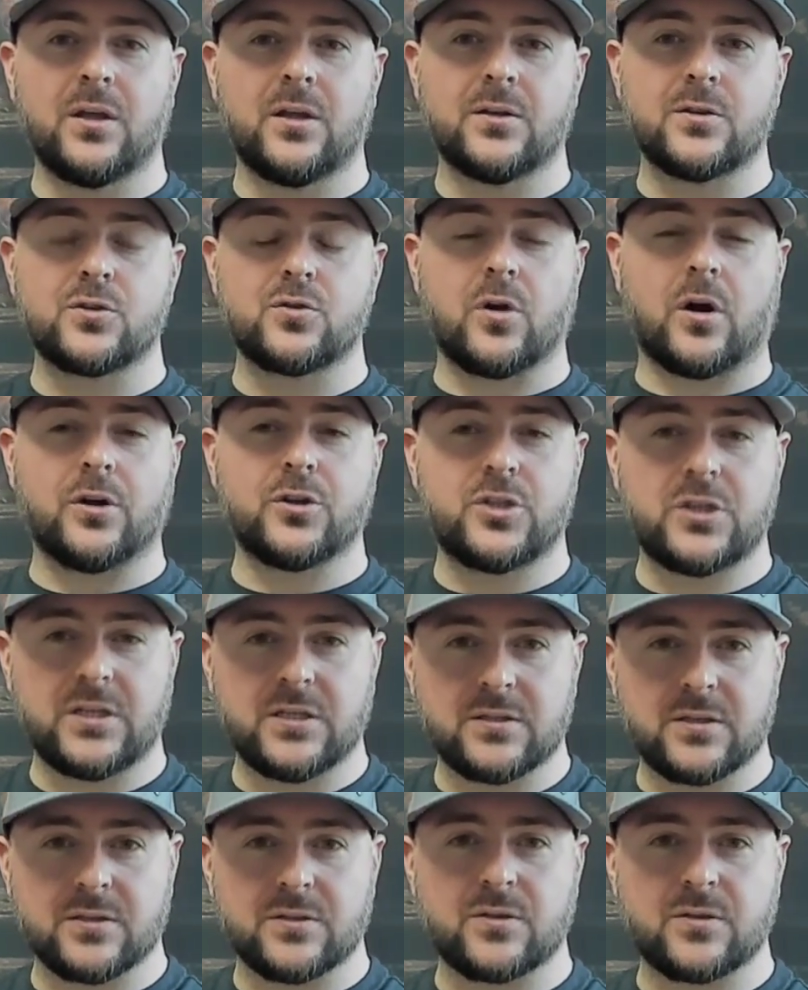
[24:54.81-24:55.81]
strong
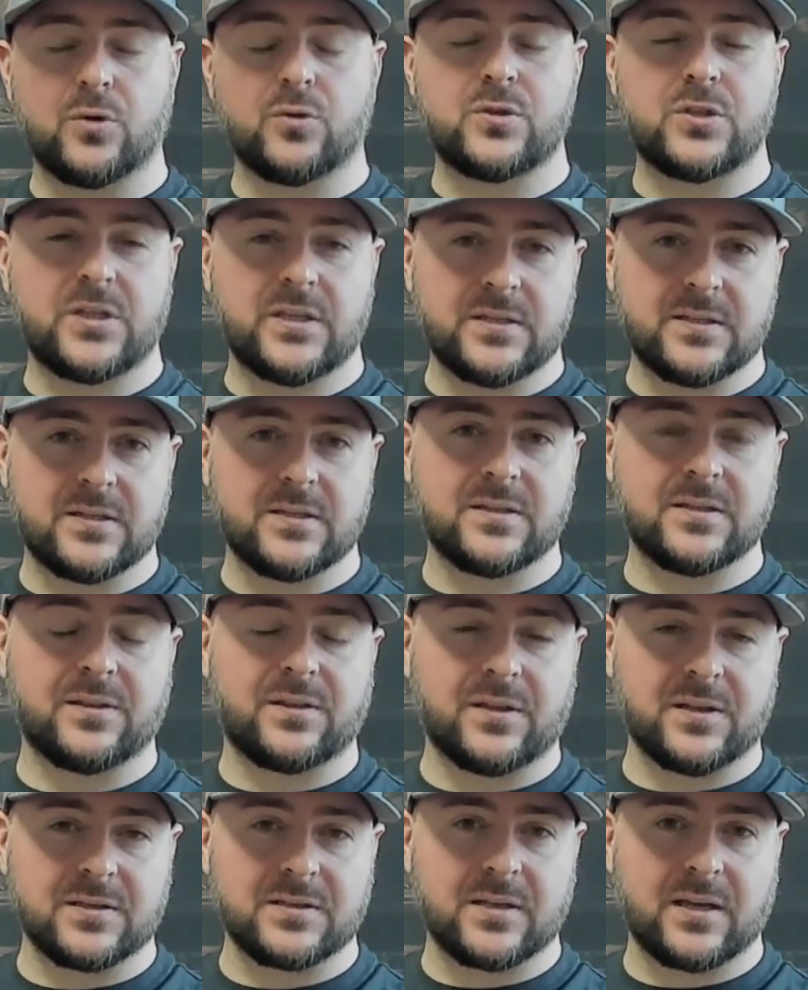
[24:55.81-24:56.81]
cheeses, goat cheeses, and
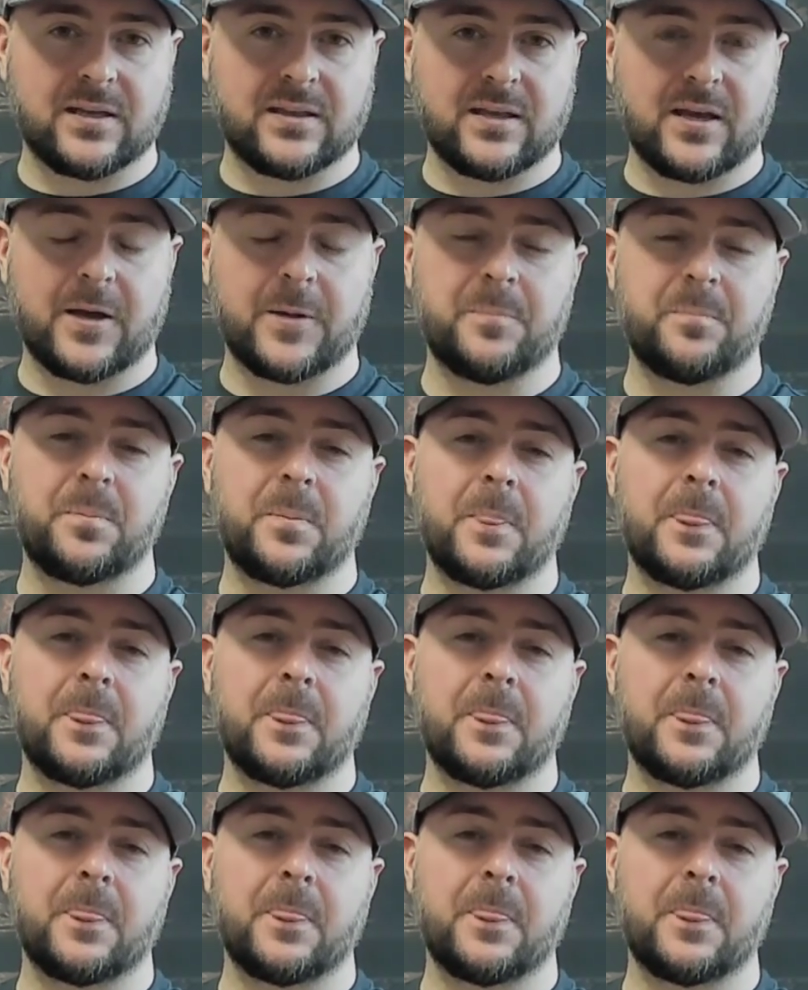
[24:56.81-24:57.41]
things like that.